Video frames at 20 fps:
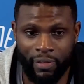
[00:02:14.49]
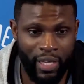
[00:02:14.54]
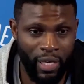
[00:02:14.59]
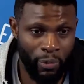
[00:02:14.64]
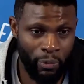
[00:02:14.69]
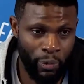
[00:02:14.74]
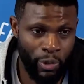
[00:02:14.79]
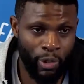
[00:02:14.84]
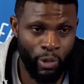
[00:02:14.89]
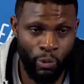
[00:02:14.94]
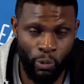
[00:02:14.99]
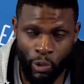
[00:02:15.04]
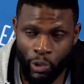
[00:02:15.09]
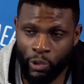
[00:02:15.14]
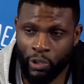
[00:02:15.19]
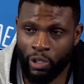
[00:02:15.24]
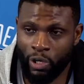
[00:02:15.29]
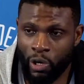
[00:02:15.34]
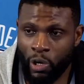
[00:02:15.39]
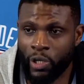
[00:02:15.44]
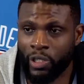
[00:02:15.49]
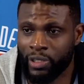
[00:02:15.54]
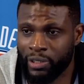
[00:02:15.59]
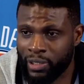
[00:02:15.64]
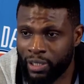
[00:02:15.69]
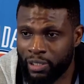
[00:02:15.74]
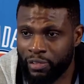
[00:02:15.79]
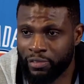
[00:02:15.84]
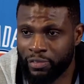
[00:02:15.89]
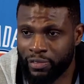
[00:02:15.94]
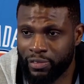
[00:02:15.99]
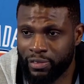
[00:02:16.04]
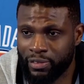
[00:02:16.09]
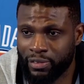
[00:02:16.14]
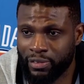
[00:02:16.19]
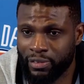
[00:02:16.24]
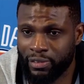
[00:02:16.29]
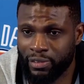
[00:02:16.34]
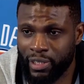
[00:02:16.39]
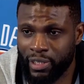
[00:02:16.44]
they will work hard enough
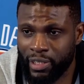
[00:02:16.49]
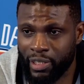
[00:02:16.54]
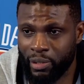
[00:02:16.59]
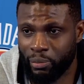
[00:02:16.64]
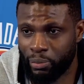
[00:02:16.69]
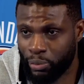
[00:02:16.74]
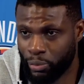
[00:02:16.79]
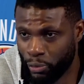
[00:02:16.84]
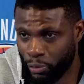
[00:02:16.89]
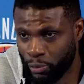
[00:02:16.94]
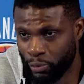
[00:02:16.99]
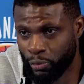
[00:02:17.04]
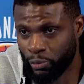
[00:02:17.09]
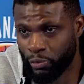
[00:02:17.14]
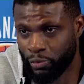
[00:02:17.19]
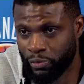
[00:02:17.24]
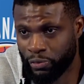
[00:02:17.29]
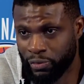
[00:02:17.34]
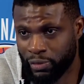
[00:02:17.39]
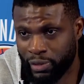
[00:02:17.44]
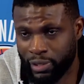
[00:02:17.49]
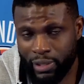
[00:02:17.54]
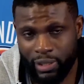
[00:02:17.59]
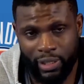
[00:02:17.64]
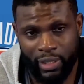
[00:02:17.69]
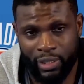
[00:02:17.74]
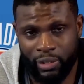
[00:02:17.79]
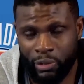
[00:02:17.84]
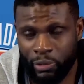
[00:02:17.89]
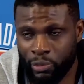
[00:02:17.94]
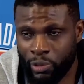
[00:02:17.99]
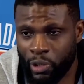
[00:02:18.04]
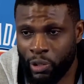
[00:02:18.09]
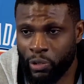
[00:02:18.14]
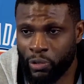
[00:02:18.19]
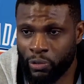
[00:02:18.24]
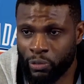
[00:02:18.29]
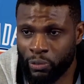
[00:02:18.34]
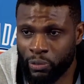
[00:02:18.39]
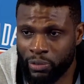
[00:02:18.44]
and improve, and who
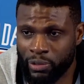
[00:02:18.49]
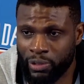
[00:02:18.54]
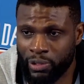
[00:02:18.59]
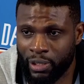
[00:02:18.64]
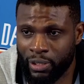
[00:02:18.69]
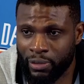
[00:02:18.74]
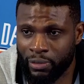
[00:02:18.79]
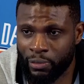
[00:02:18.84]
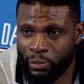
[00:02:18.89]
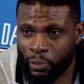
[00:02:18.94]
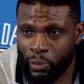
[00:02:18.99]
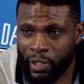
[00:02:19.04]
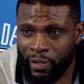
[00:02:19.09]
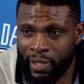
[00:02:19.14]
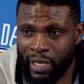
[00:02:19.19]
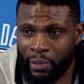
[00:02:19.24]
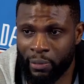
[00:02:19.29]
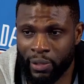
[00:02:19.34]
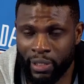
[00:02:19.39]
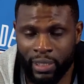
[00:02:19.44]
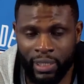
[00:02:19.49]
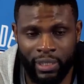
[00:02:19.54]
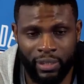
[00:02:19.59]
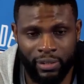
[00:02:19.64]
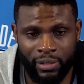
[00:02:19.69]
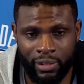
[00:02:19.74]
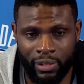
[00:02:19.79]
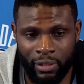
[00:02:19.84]
knows, you know, where that will lead.